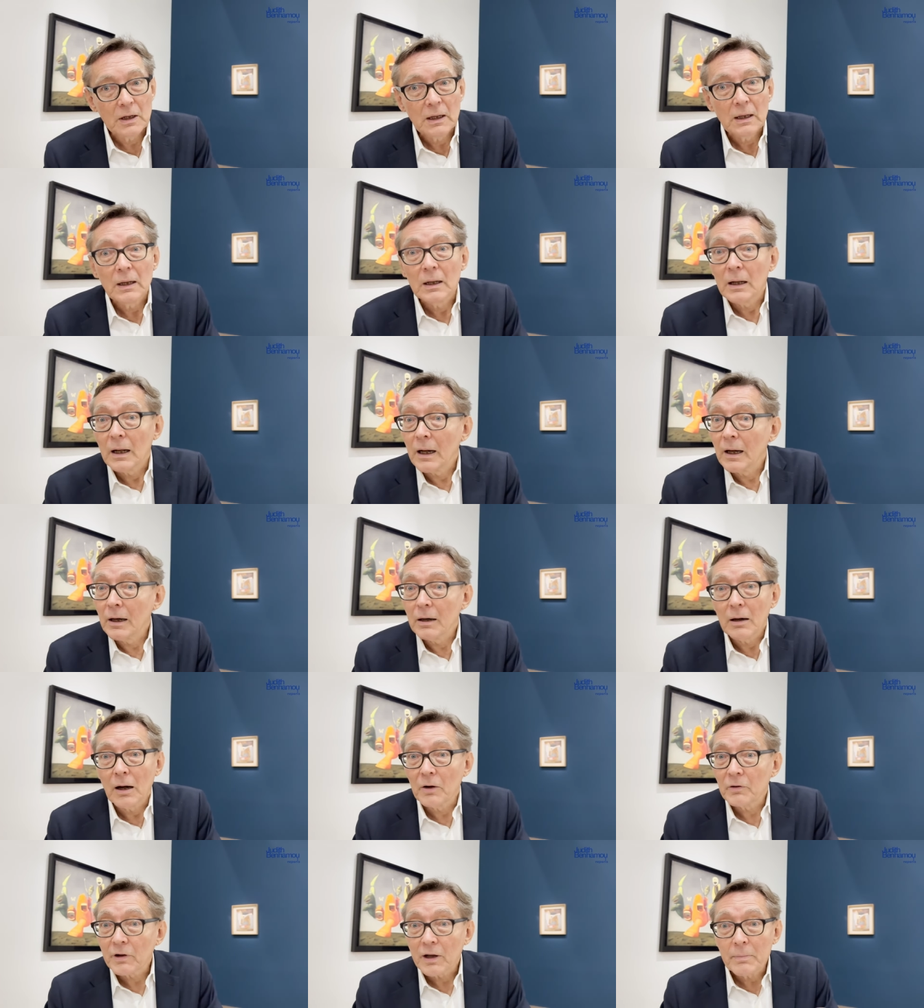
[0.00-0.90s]
Mm.
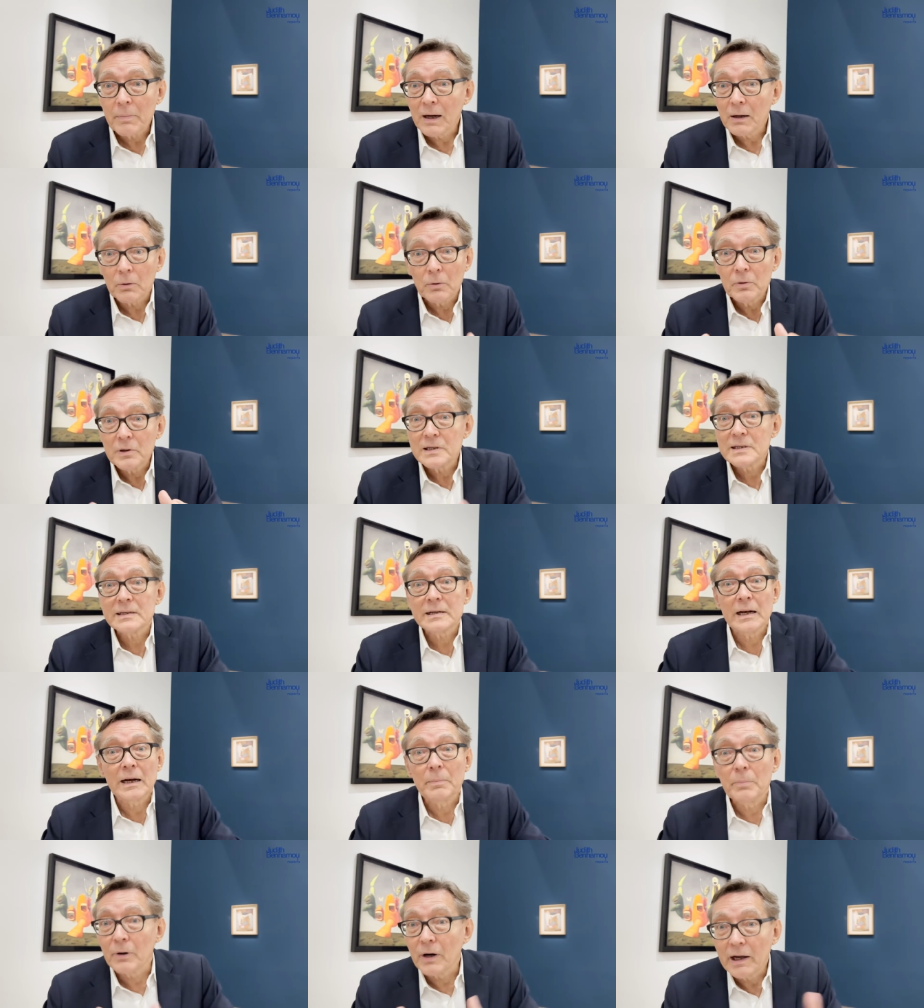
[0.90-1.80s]
André Malraux is
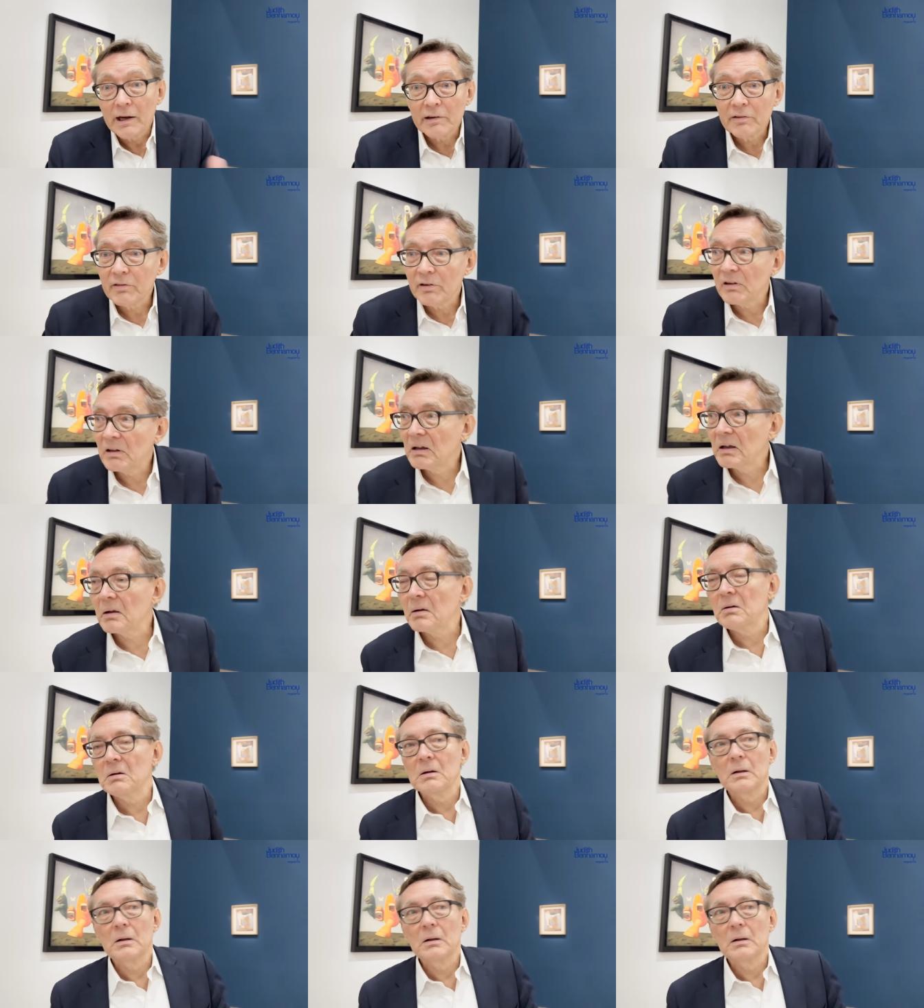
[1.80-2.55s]
celebrating